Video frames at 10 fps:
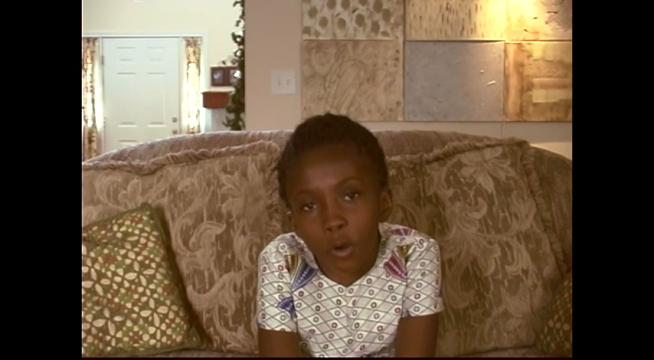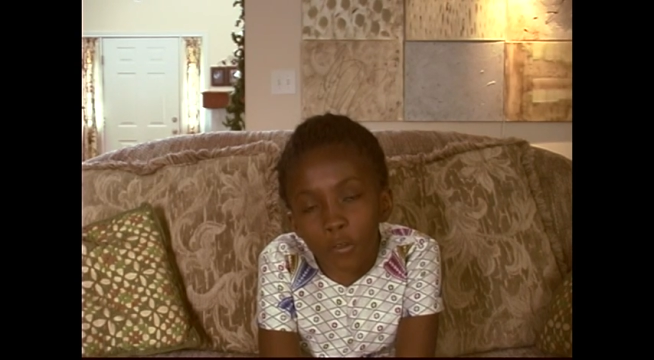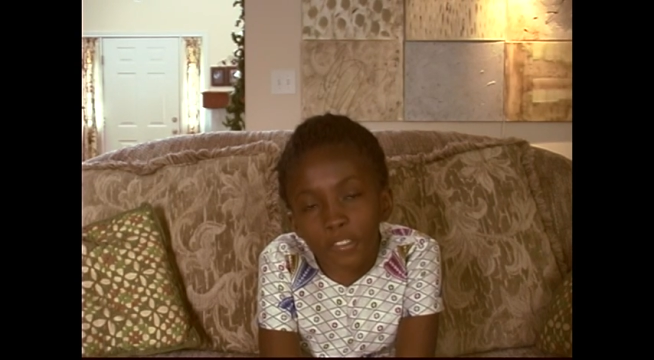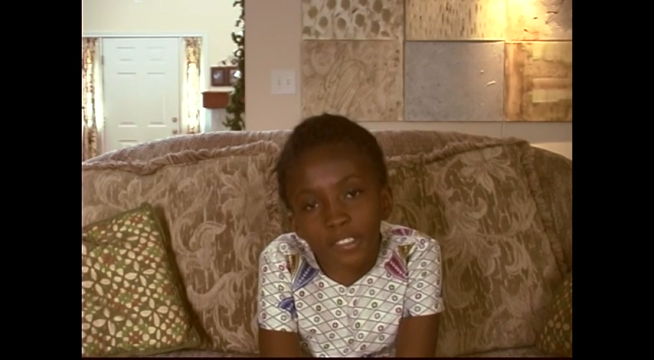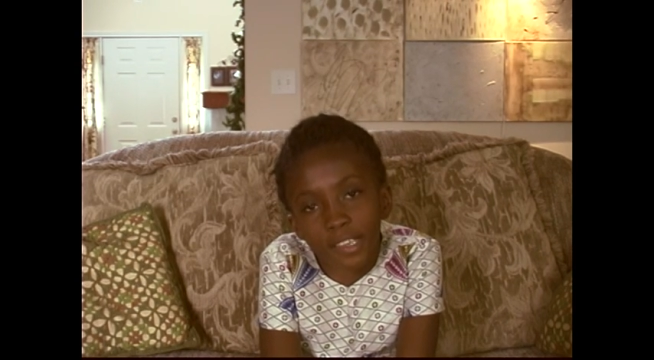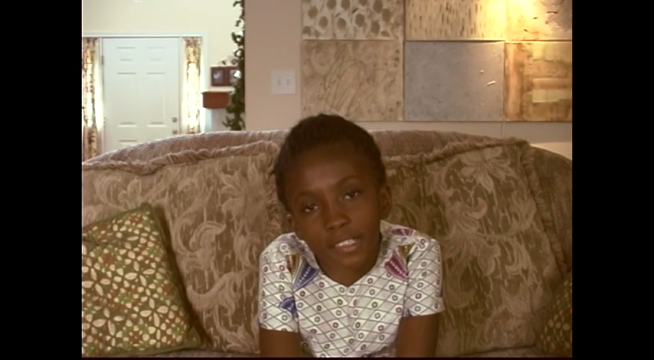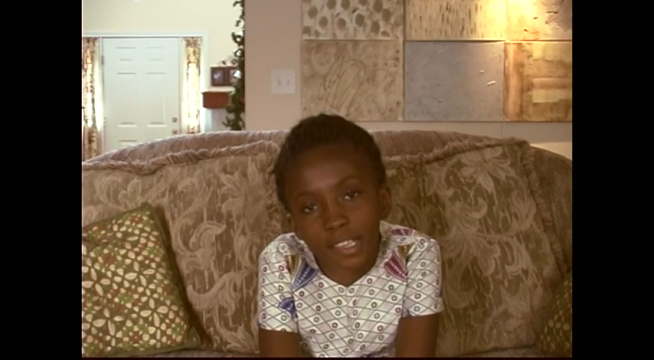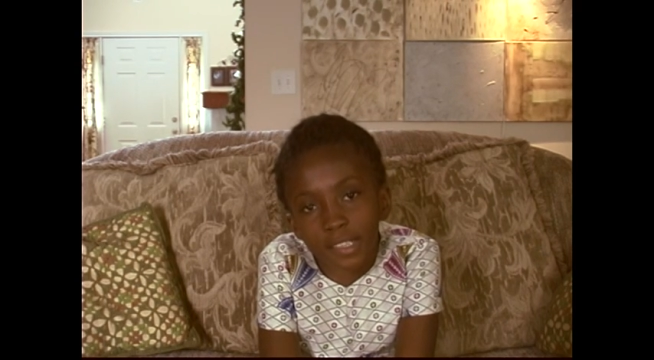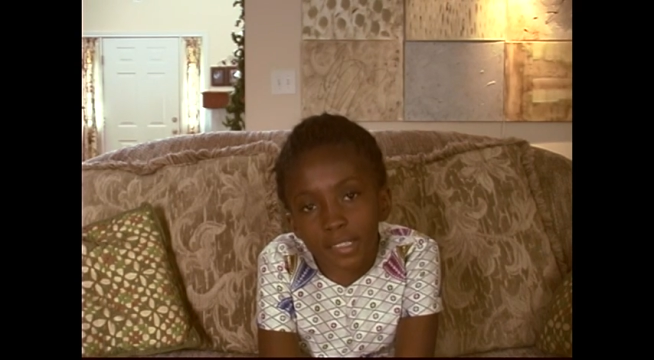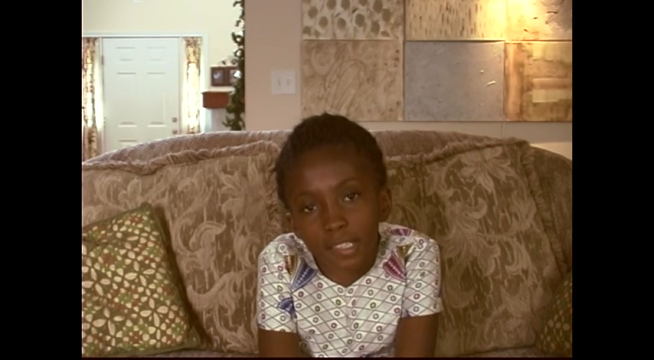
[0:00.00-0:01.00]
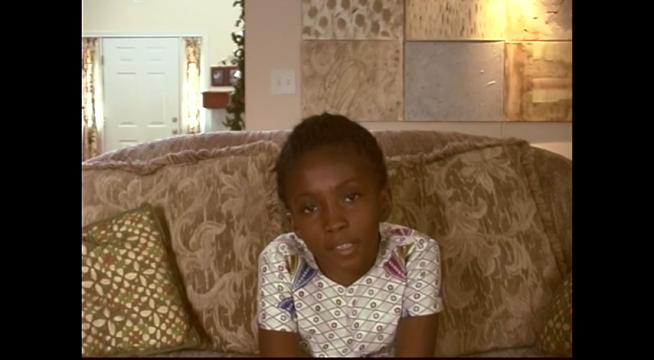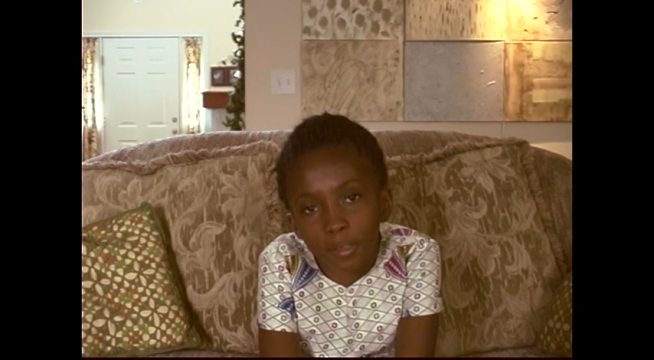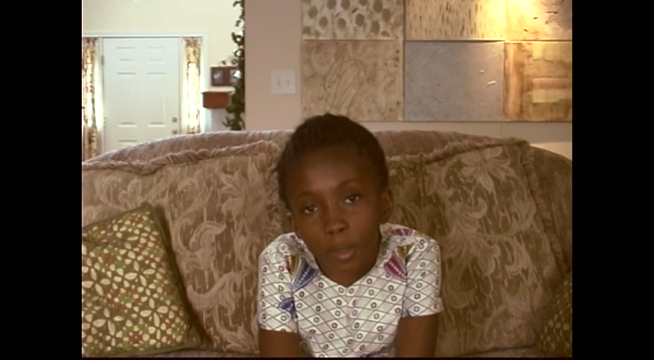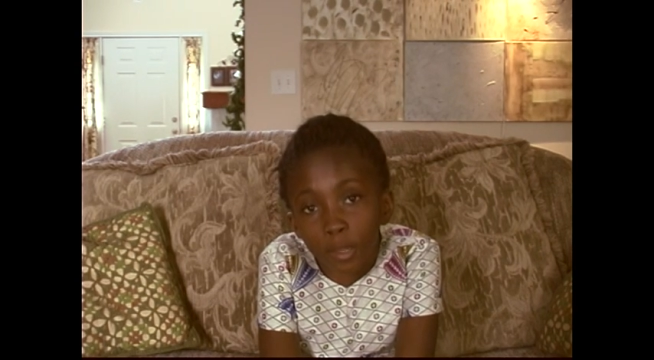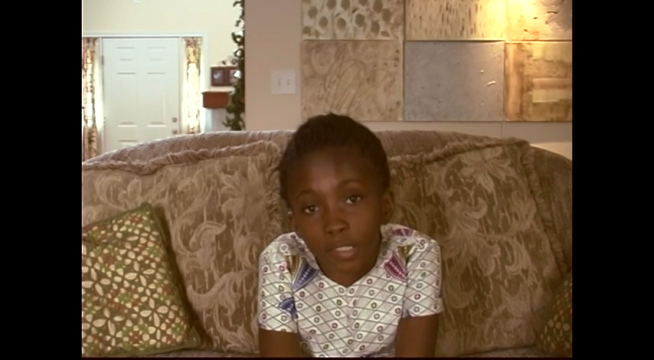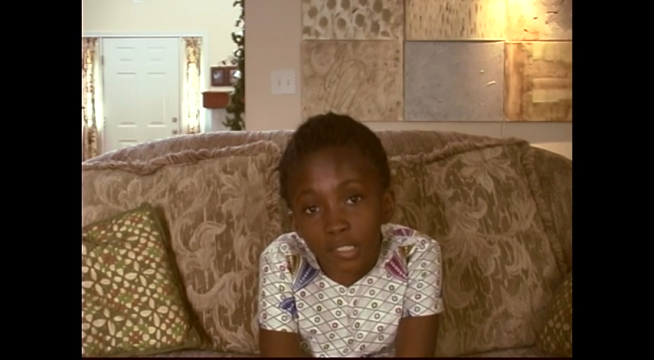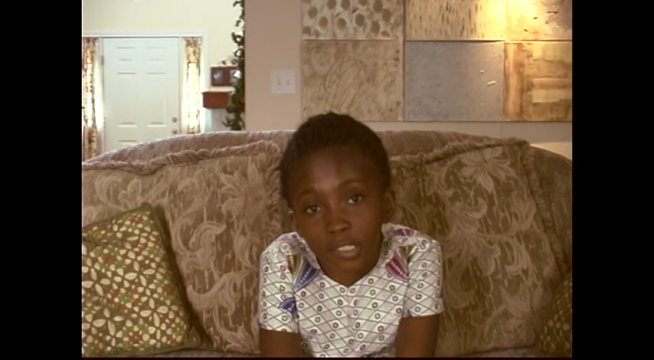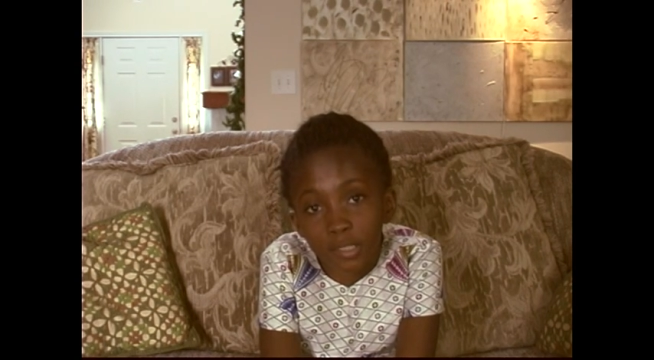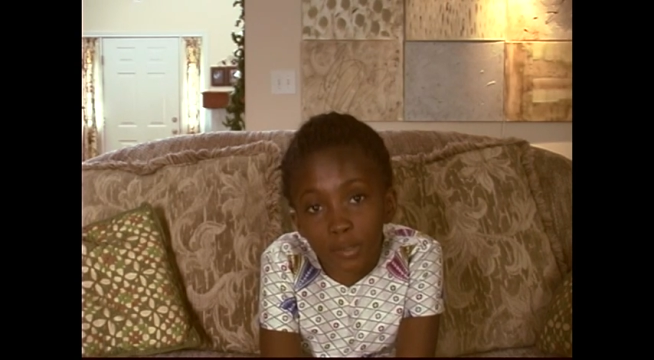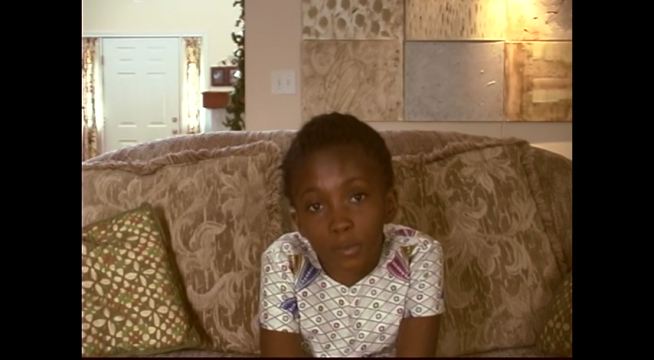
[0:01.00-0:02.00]
of Science and Technology
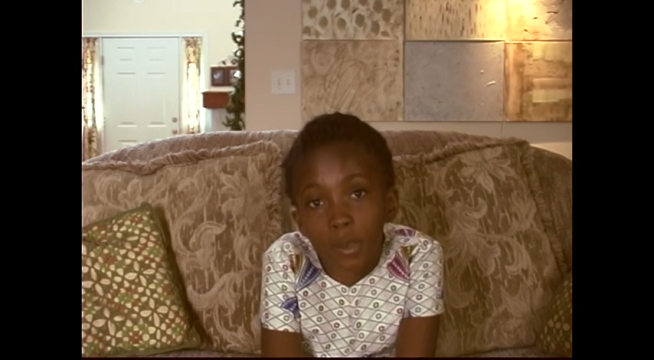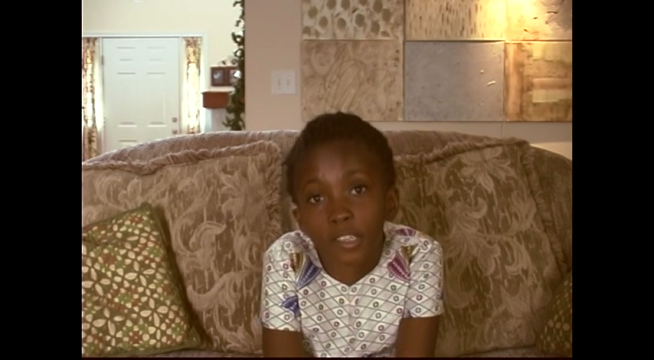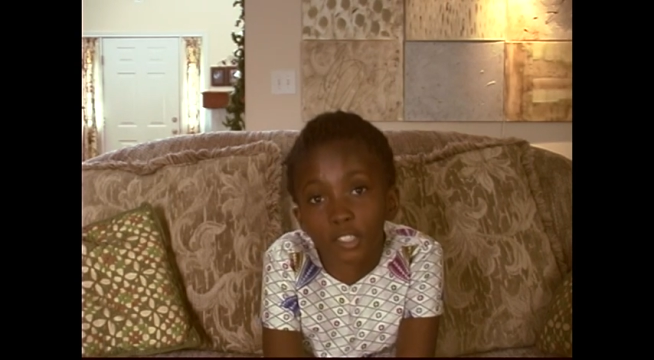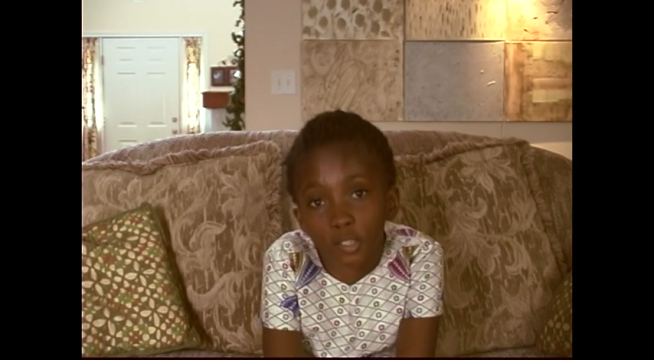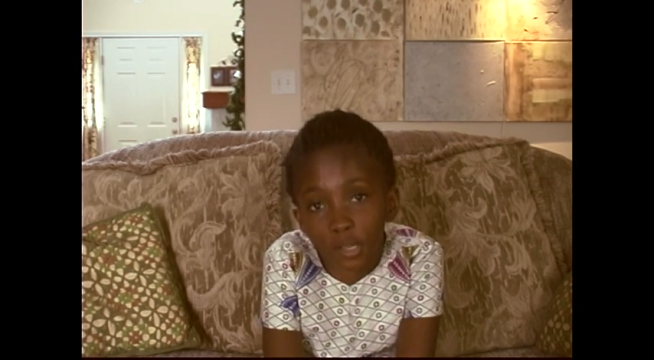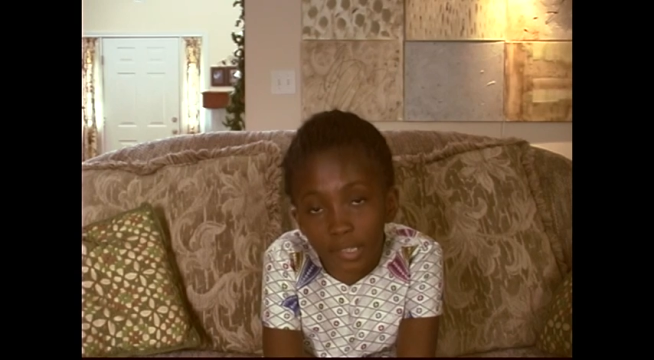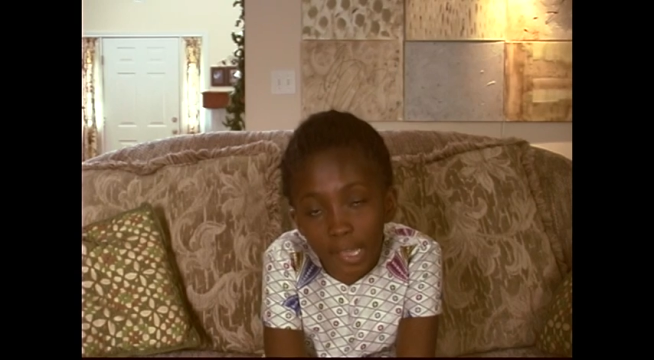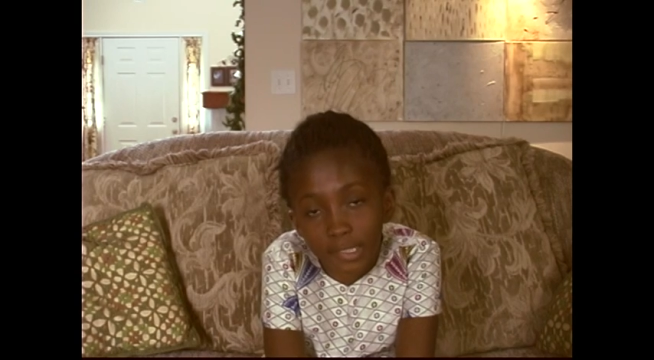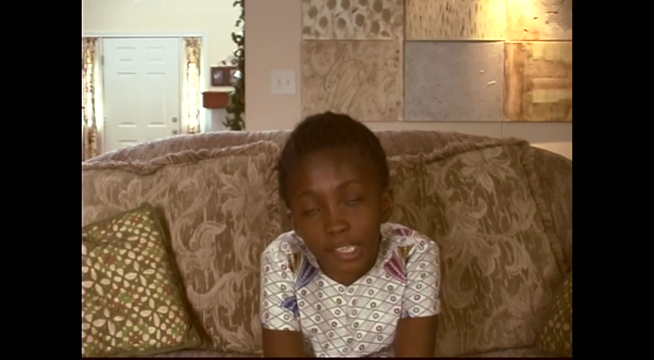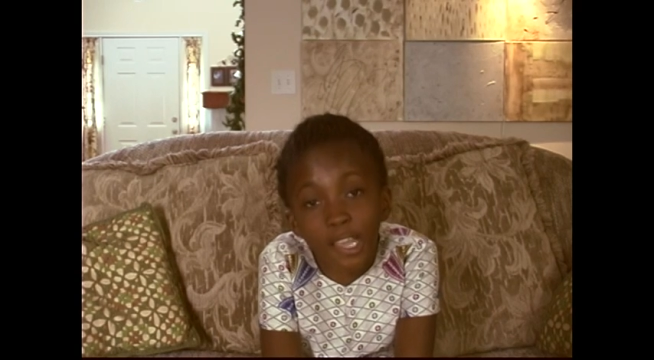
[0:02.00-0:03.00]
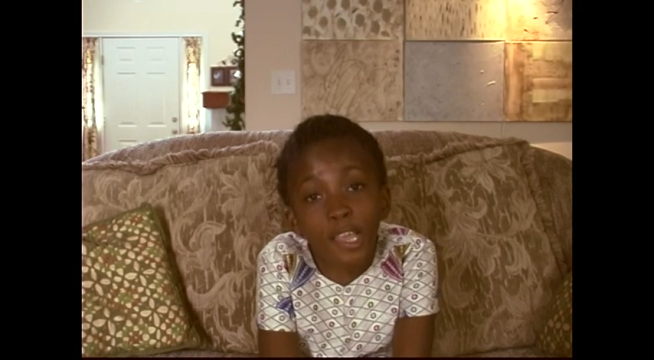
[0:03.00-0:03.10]
is to ensure that